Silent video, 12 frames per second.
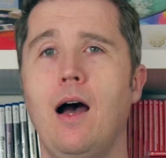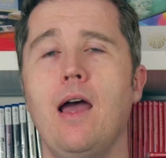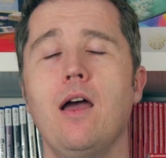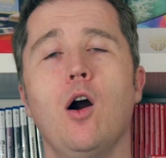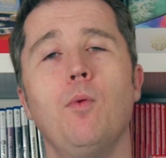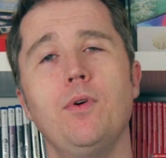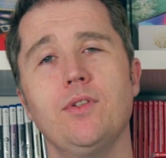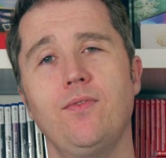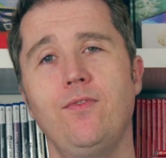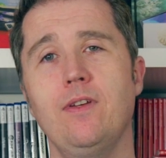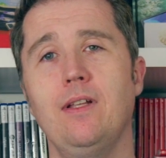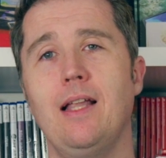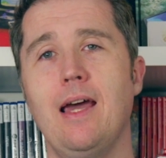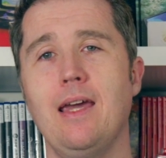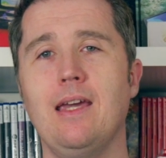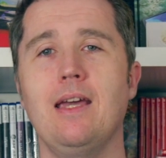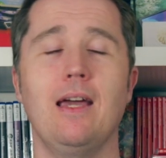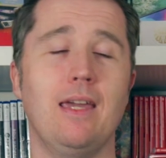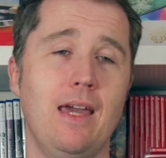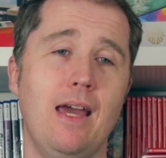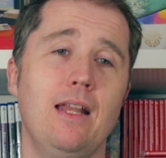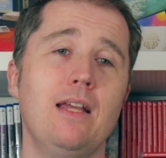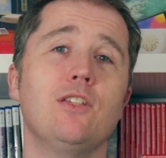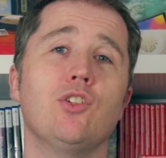I almost feel like,
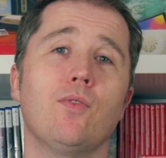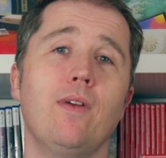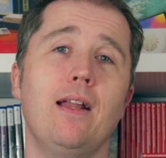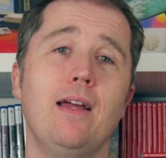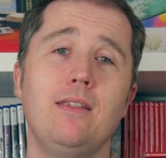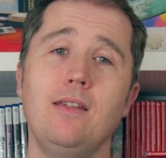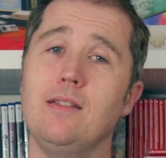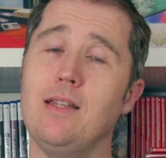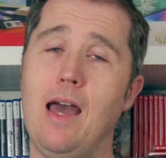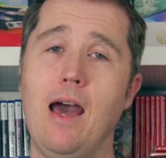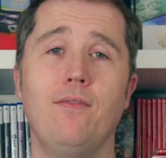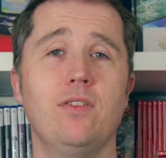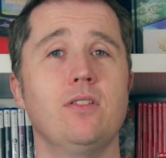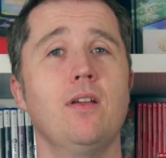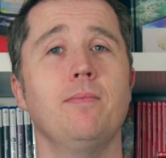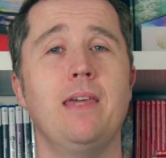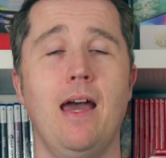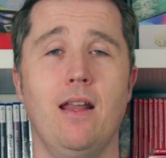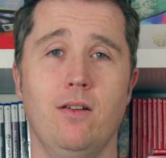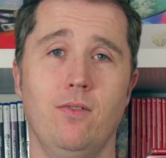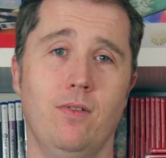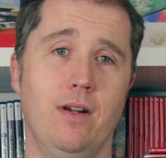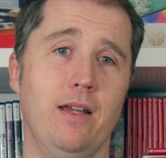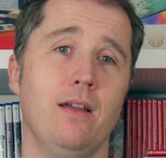again, it's a great idea to have a
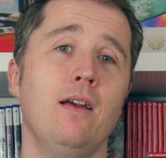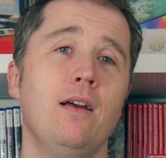subcategory.